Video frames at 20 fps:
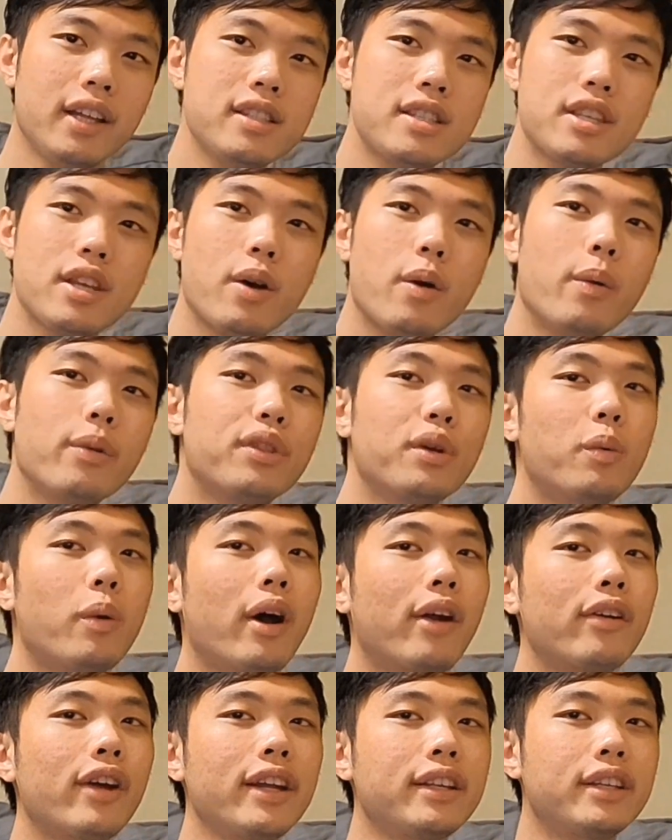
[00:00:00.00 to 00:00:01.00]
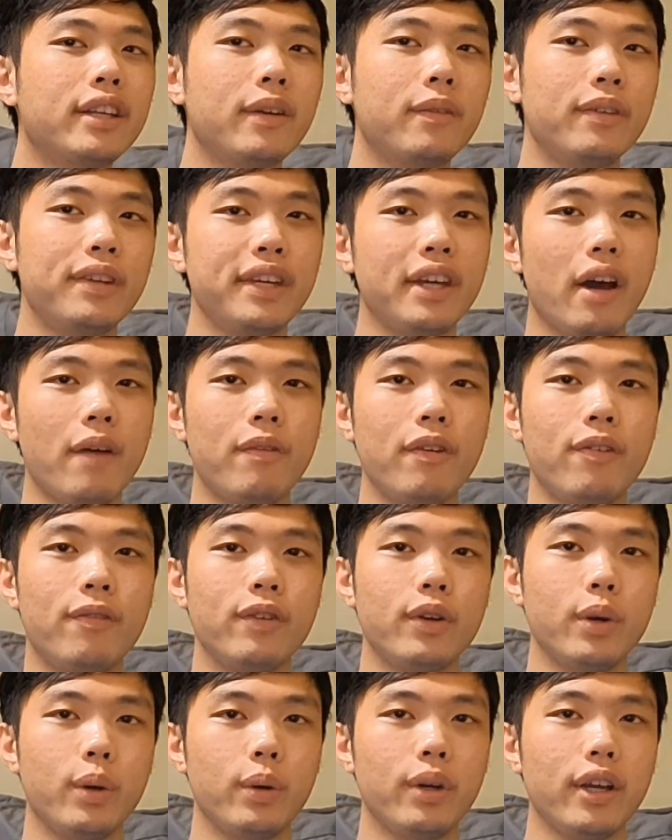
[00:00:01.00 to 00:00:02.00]
And so the water activity of a
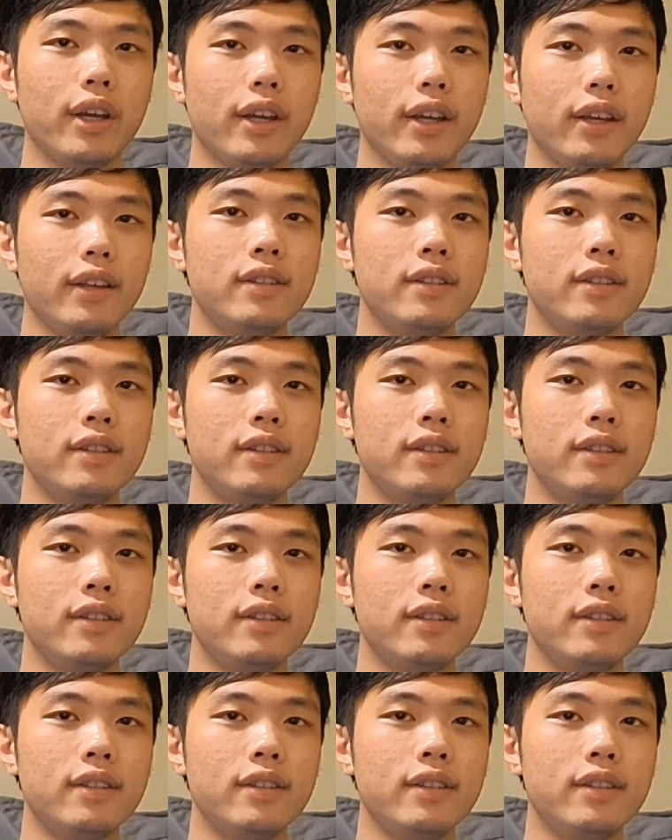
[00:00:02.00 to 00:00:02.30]
food